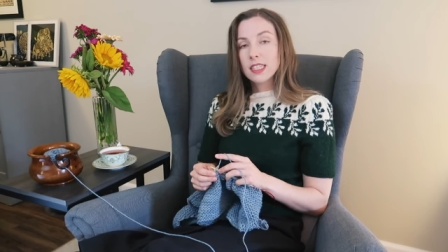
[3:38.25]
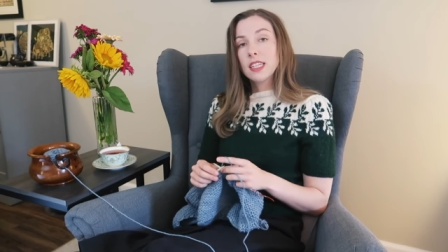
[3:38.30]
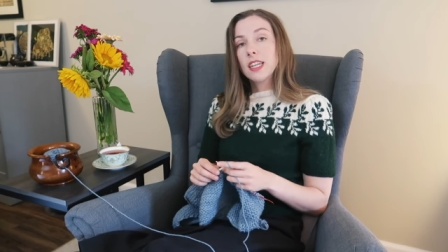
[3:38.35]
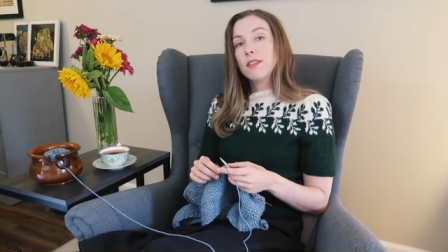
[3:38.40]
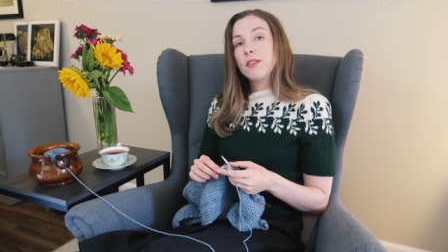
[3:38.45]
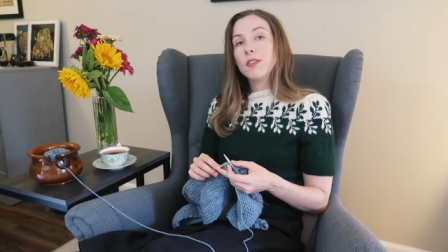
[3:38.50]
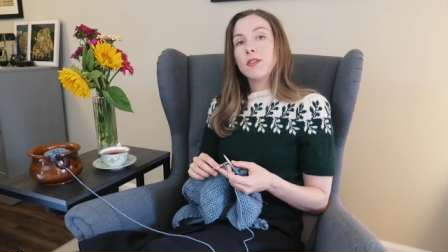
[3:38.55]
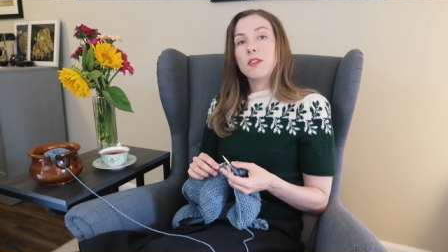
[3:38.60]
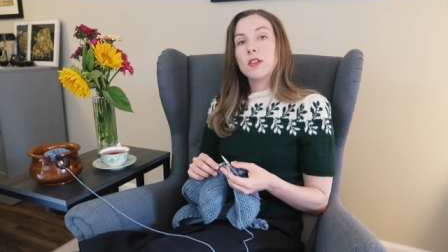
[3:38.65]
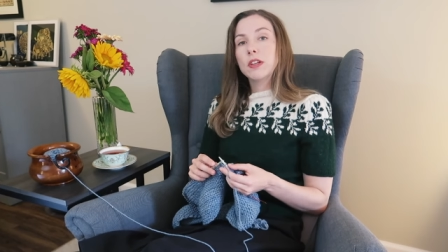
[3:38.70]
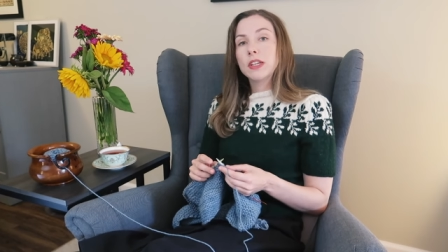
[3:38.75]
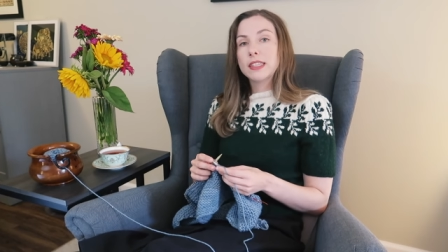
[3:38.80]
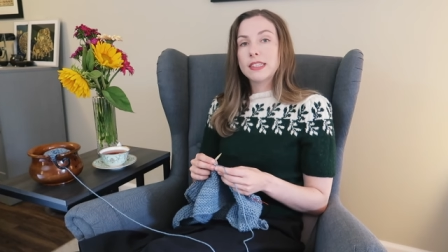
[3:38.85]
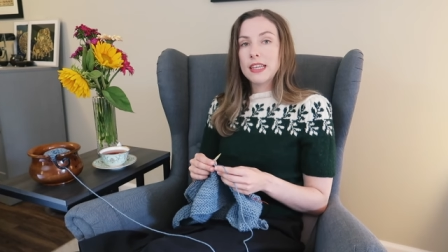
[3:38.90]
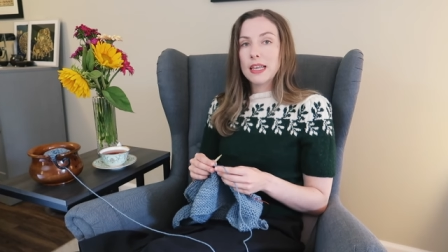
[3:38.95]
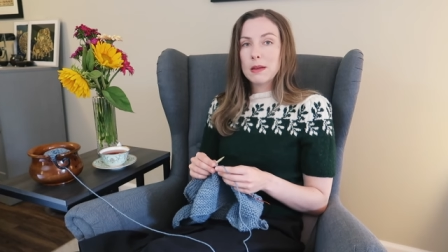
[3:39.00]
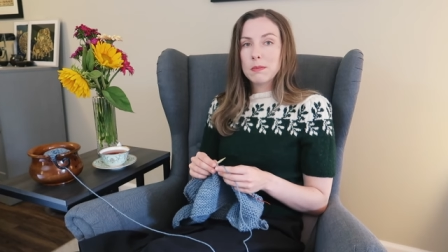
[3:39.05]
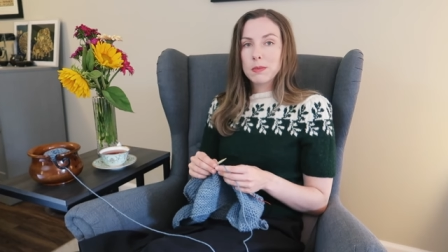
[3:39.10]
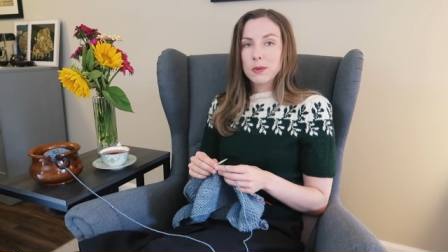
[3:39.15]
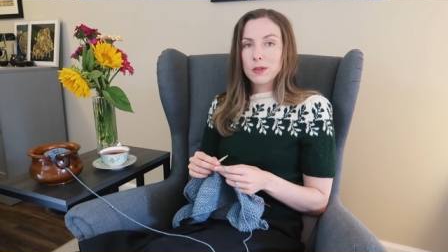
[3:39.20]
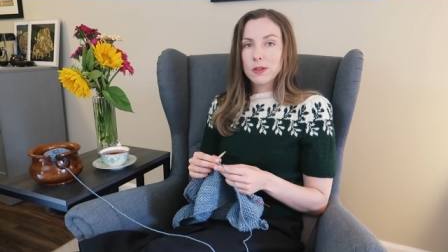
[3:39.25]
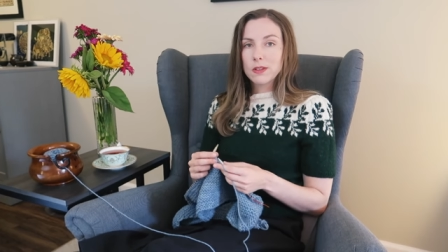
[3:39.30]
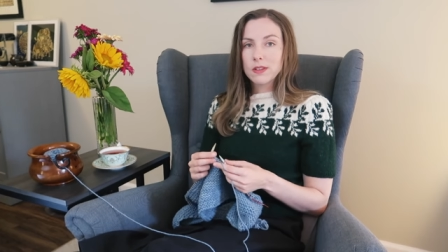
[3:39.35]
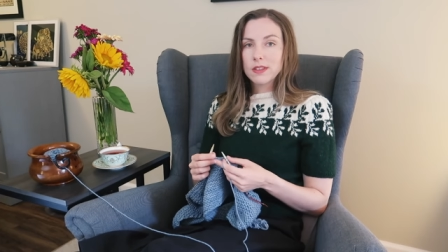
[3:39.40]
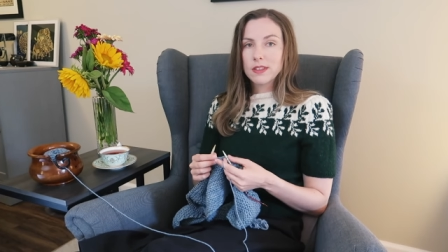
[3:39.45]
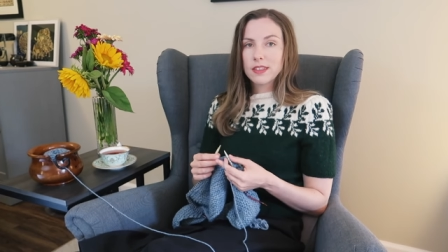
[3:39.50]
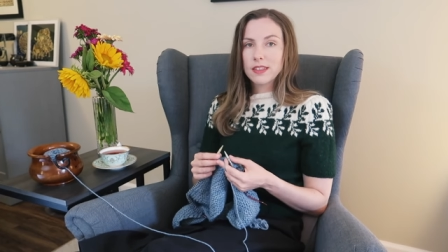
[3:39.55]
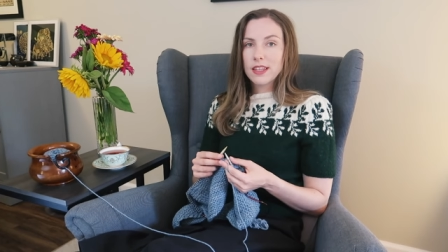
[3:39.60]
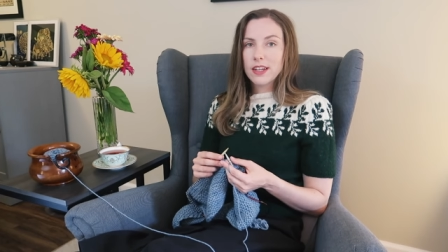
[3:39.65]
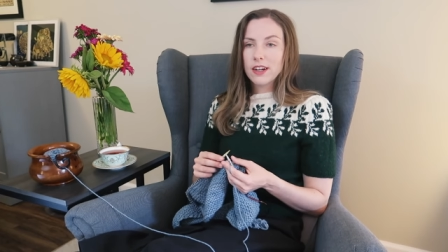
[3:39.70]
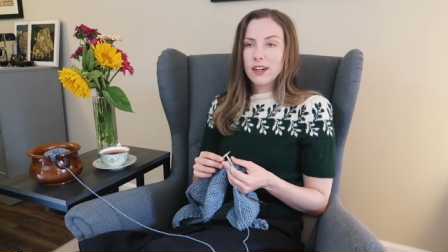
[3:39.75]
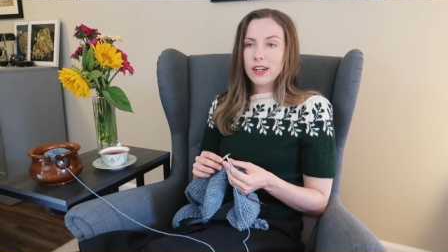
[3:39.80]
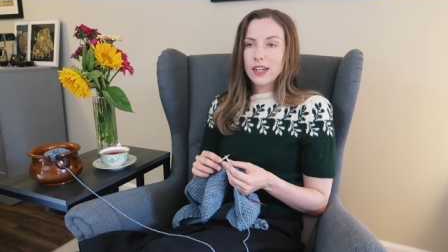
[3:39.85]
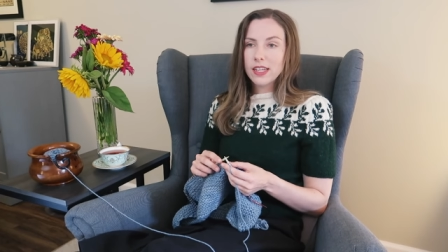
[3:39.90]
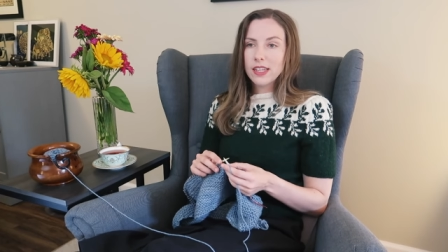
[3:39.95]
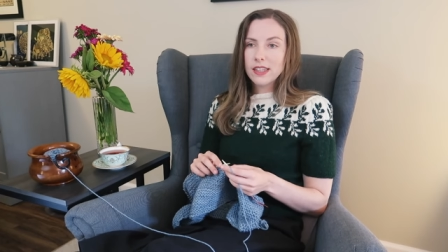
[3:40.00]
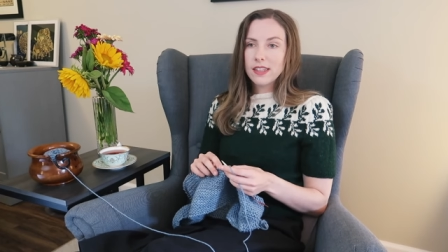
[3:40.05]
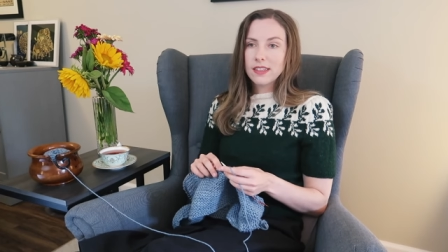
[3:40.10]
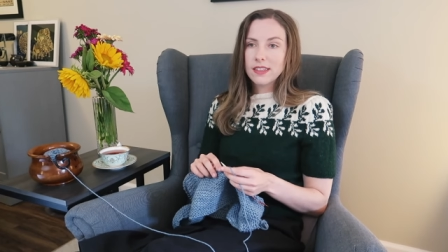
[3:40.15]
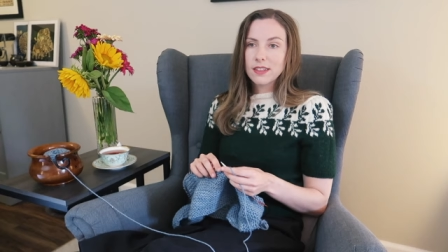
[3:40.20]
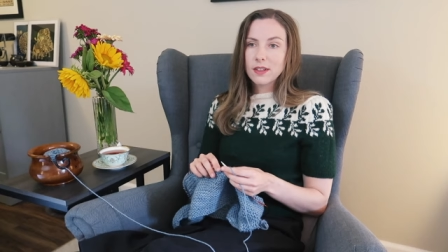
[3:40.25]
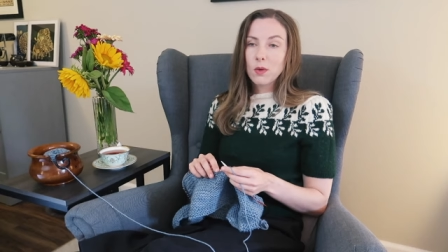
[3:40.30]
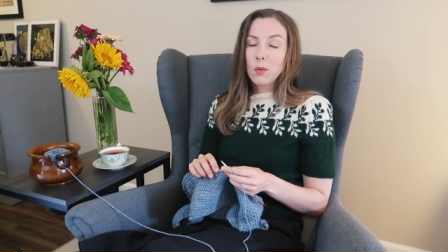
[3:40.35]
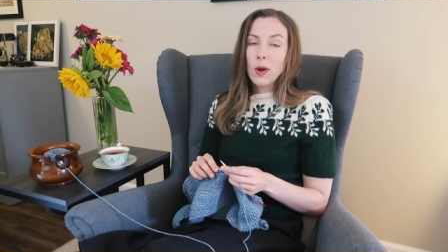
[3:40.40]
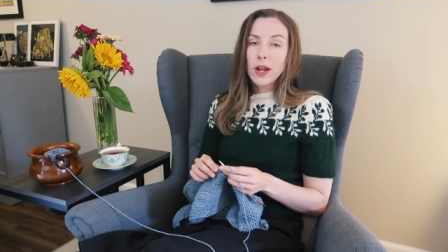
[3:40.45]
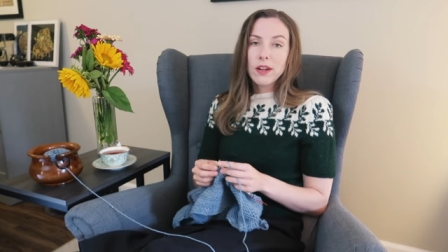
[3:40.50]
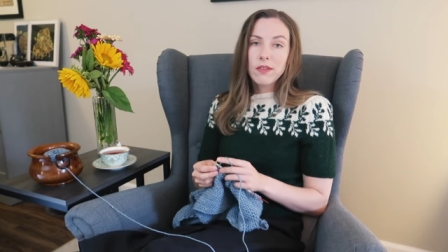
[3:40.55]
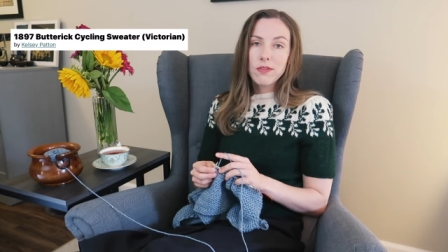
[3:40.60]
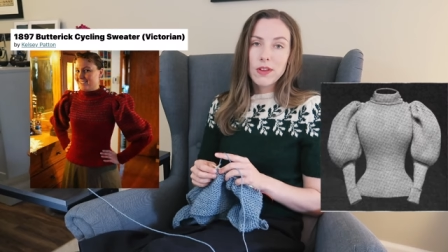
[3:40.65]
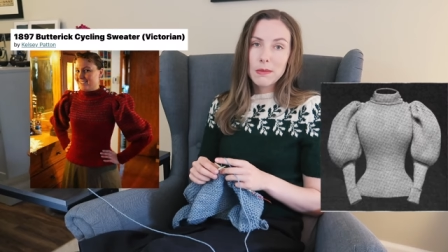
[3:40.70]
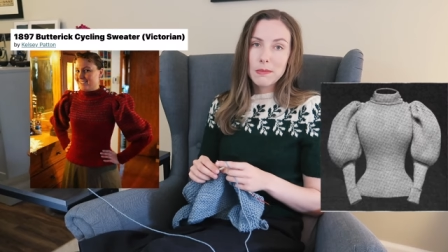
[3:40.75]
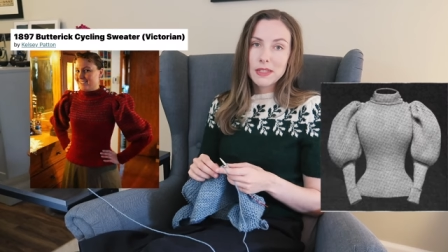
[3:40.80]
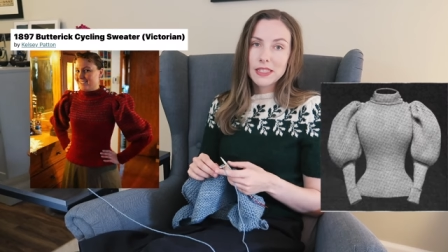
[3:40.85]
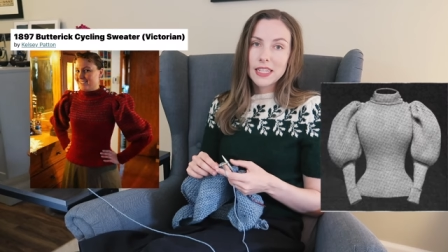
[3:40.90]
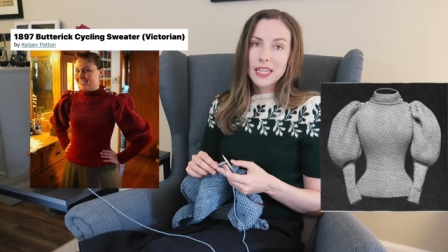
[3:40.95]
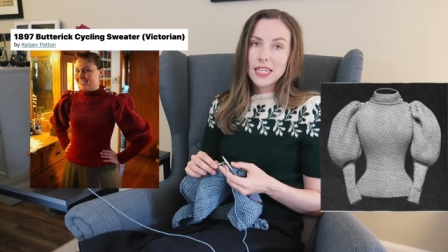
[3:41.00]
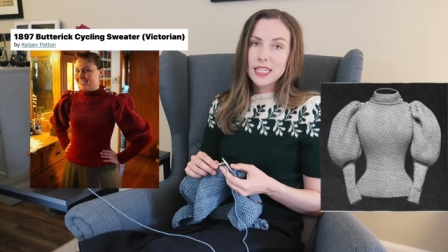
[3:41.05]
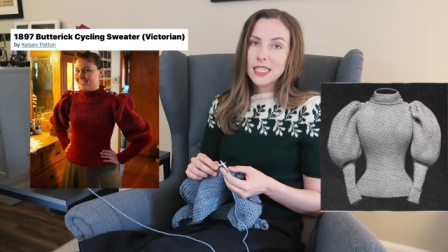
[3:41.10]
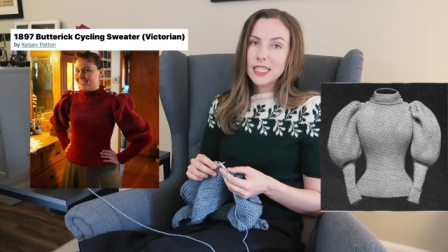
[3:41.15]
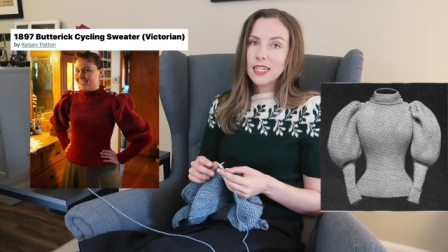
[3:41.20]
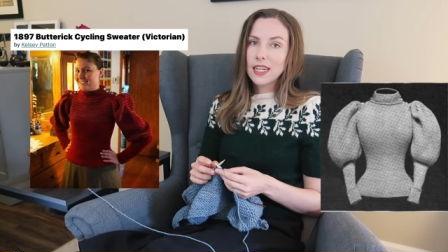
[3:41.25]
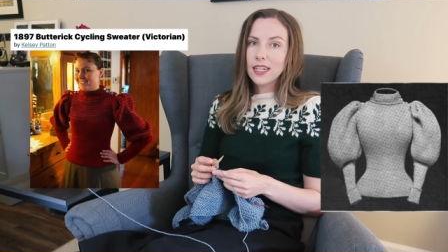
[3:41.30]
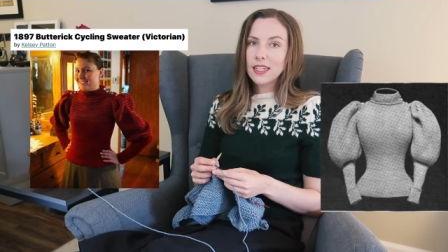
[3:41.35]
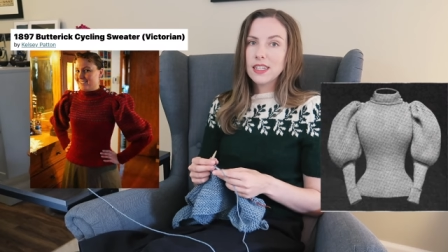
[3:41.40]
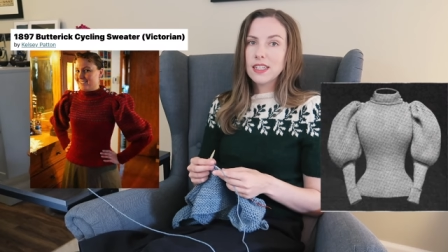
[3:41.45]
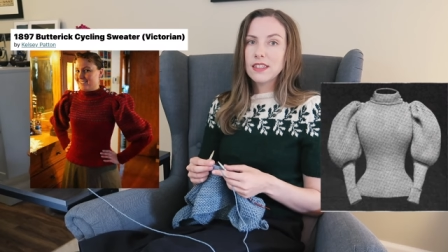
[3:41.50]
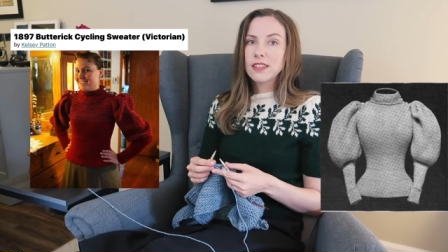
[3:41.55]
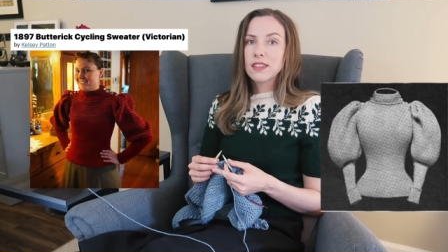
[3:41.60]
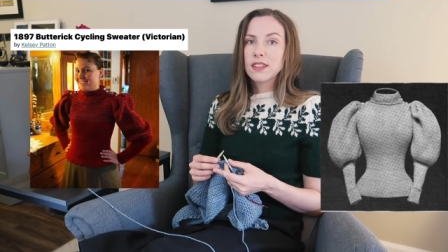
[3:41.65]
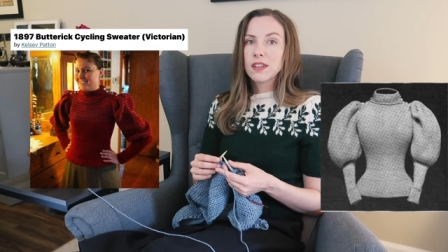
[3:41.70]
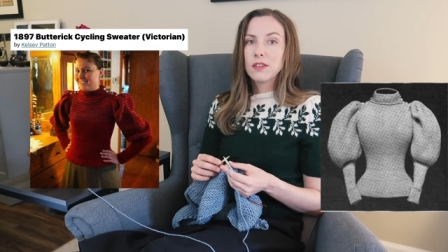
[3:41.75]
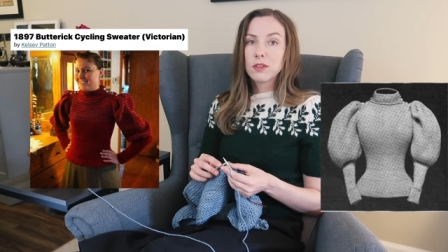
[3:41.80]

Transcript: To give a few examples, there is quite a famous 1890s